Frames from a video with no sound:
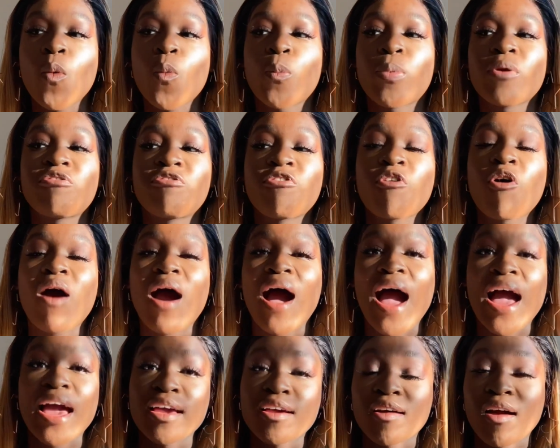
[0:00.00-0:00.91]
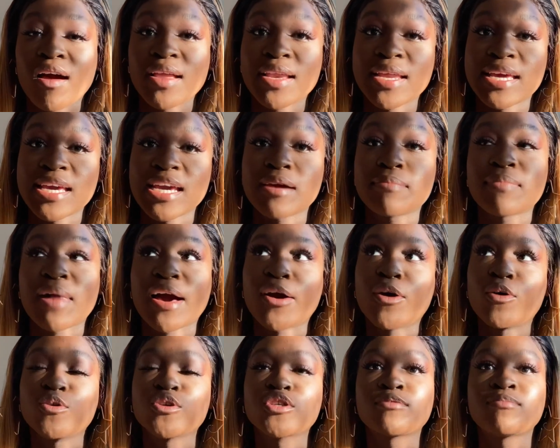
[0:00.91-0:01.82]
Before I got here, my
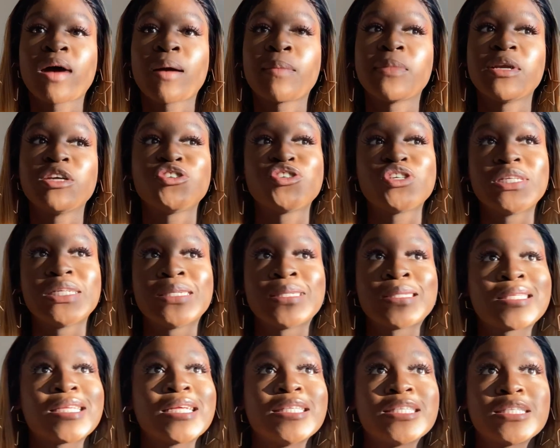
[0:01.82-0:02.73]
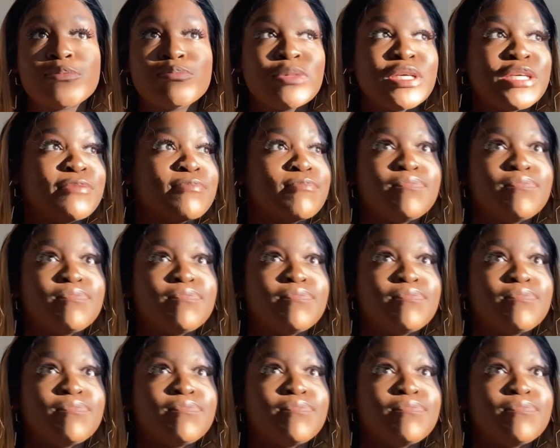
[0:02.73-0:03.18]
host mom literally sent me